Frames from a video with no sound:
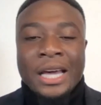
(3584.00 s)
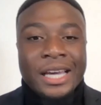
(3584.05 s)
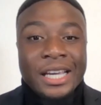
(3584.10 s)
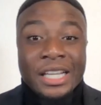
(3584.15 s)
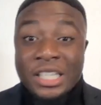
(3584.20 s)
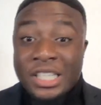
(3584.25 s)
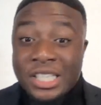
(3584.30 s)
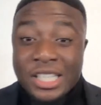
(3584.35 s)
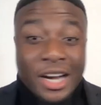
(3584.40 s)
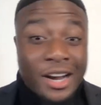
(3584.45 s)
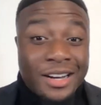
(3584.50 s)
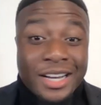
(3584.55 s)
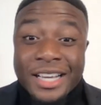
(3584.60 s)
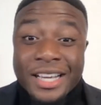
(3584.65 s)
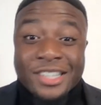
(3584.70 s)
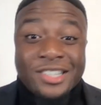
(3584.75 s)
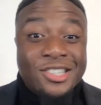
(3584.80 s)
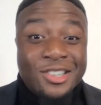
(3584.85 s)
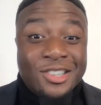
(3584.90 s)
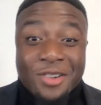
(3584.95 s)
He shared
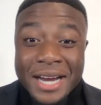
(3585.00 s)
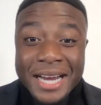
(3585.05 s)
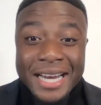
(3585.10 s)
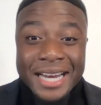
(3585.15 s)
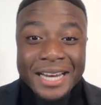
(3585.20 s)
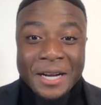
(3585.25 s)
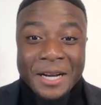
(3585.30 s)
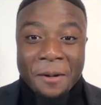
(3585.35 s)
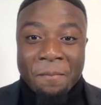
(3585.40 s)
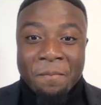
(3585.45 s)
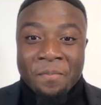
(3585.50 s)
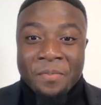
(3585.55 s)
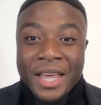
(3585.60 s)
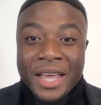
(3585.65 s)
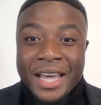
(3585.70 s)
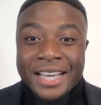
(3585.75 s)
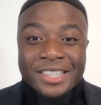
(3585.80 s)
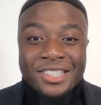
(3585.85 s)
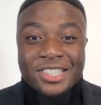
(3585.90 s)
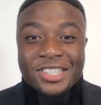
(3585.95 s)
his screen.
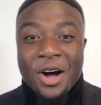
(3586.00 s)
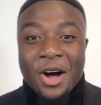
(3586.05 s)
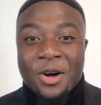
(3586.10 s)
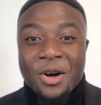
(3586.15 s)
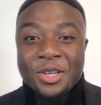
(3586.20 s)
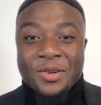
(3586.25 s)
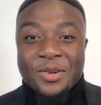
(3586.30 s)
He showed